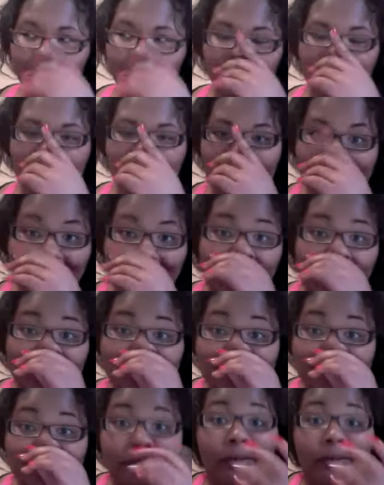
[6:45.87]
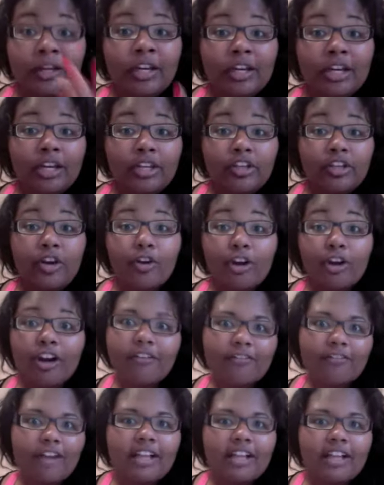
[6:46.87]
And they asked him, you know,
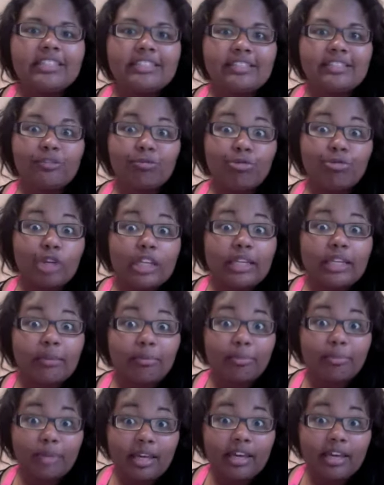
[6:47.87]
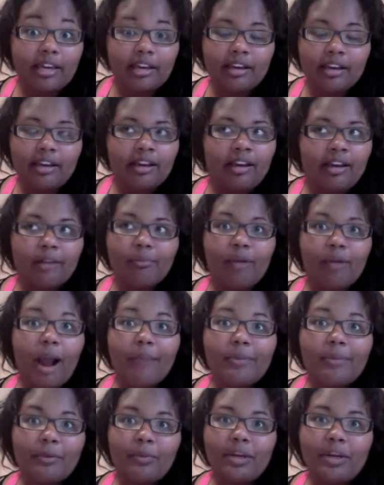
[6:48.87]
Kurt Franklin is a really big,
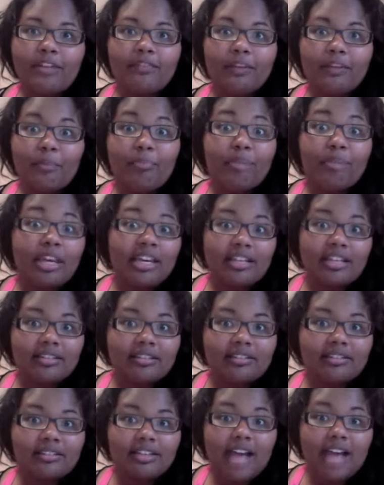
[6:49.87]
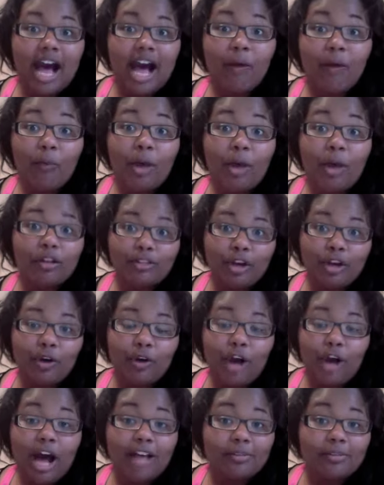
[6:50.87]
probably one of the biggest
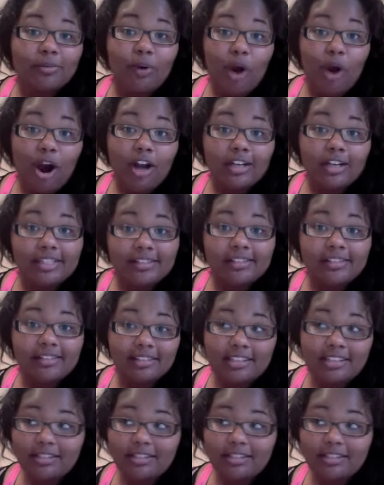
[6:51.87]
well-known gospel artists.